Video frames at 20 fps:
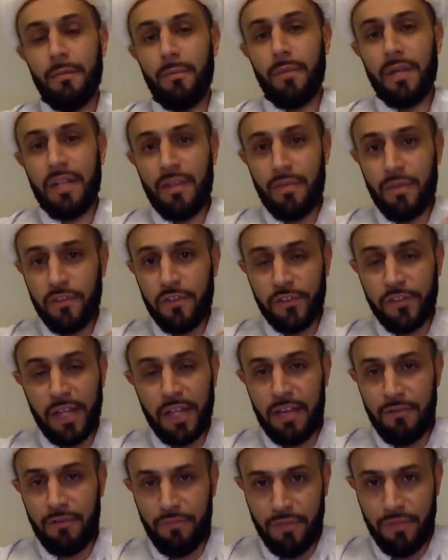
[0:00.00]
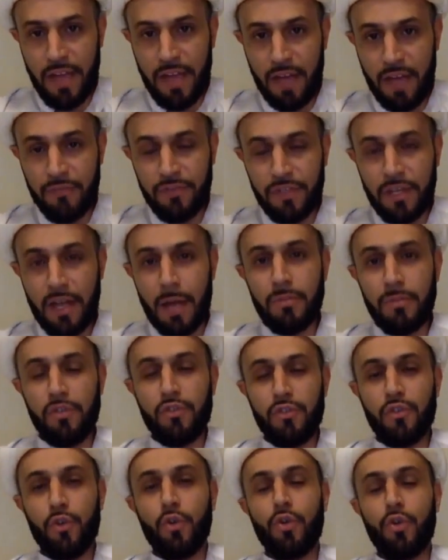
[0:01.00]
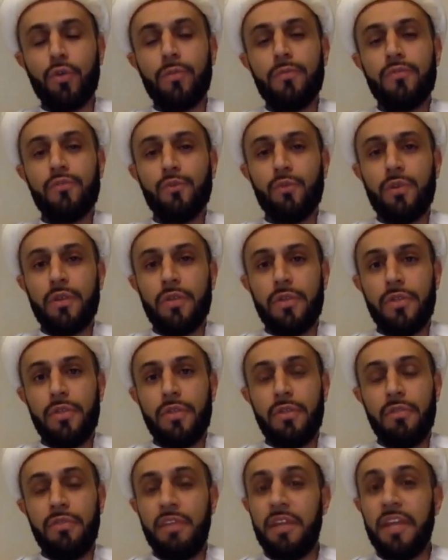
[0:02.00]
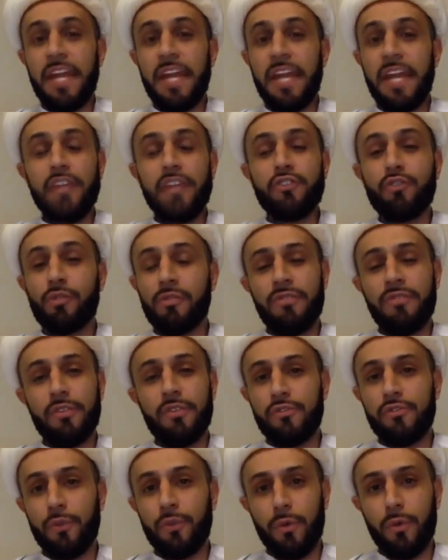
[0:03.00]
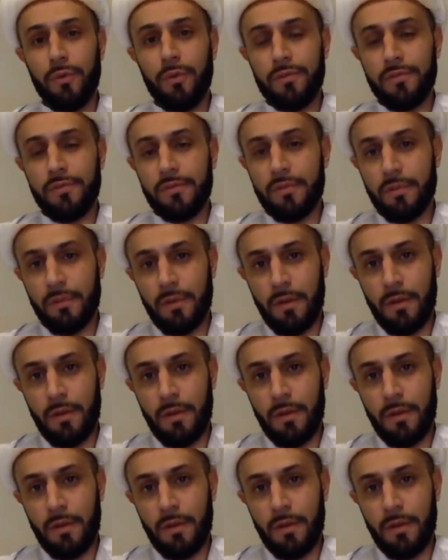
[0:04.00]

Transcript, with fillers: But in this life, they have to come to terms with the nature of their souls.